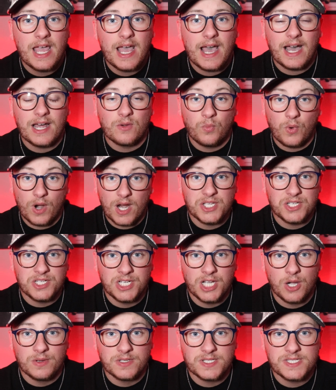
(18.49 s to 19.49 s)
and where you
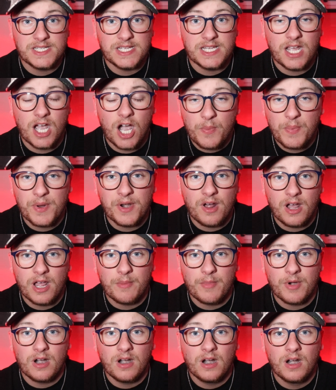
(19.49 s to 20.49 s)
can go and see
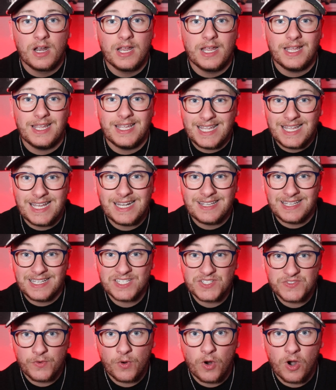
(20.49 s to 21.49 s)
Oppenheimer in
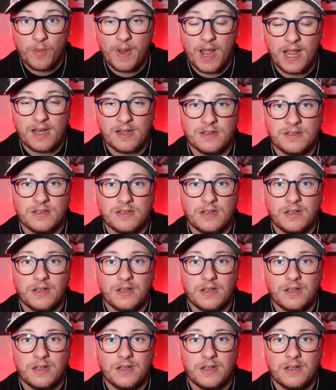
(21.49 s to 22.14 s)
this format